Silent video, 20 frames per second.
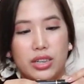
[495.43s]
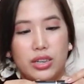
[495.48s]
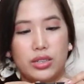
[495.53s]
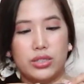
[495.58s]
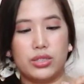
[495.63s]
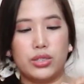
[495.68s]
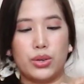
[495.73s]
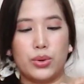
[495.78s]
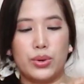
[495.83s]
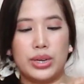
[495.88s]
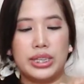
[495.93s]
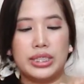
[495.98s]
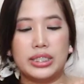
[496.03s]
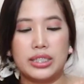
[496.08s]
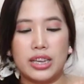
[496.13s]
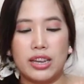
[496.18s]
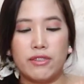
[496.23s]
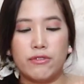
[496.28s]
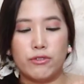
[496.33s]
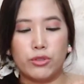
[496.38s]
So
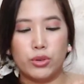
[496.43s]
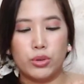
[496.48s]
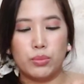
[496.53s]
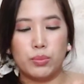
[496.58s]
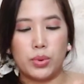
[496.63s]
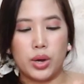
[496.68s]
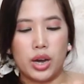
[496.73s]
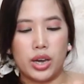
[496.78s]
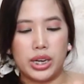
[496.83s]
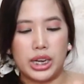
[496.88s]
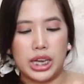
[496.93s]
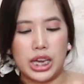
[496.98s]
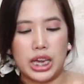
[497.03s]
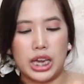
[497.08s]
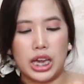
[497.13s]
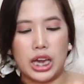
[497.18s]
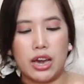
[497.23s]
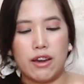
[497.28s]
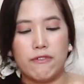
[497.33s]
Instant Full Body